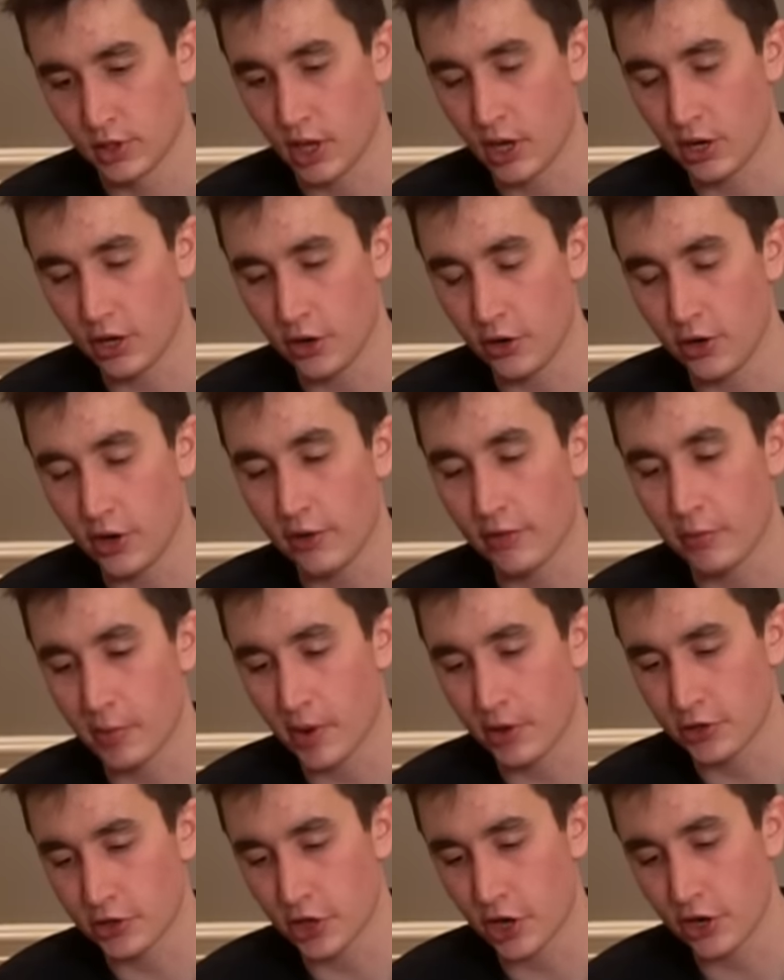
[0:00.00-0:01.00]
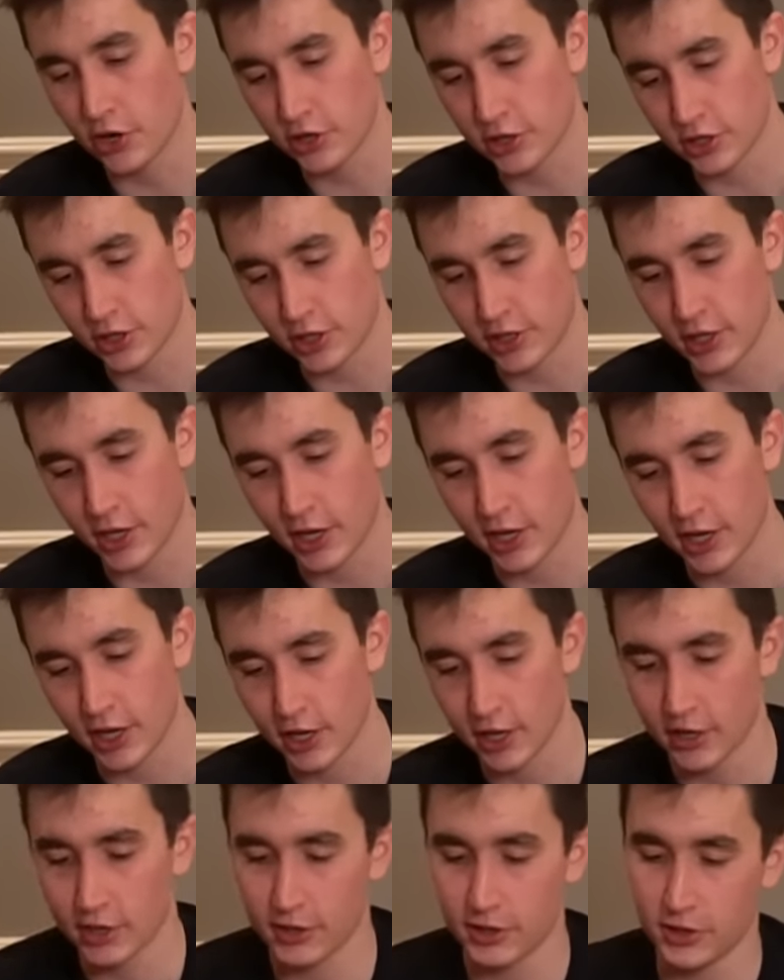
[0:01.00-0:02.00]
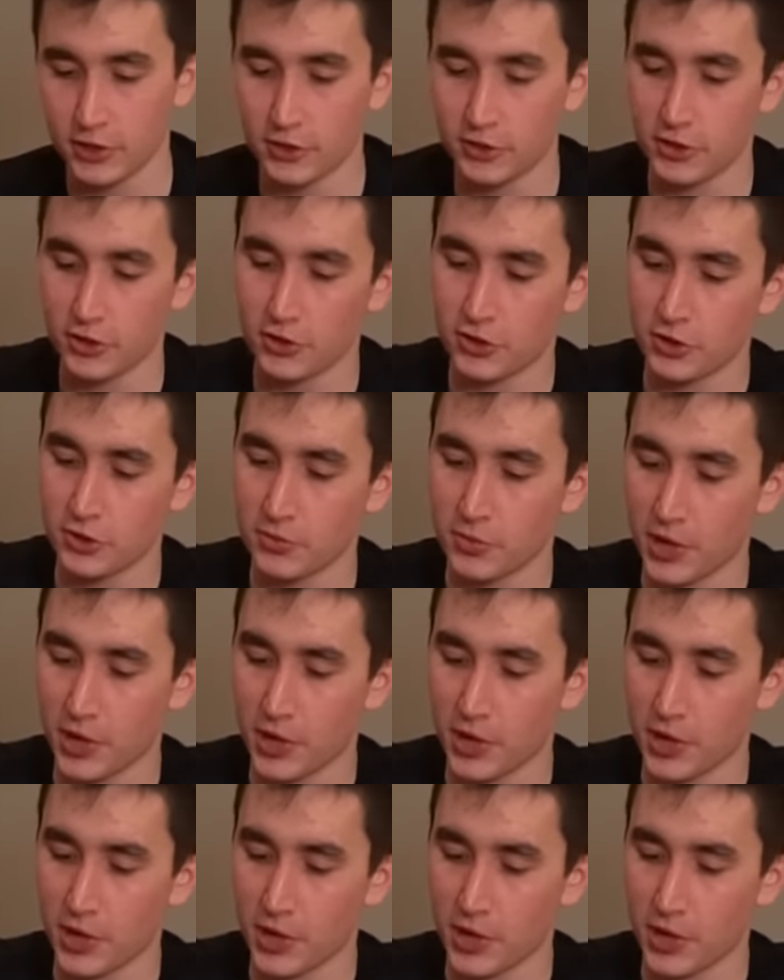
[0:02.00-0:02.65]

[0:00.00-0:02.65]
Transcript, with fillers: I don't know enough about chargers to tell you too, too, too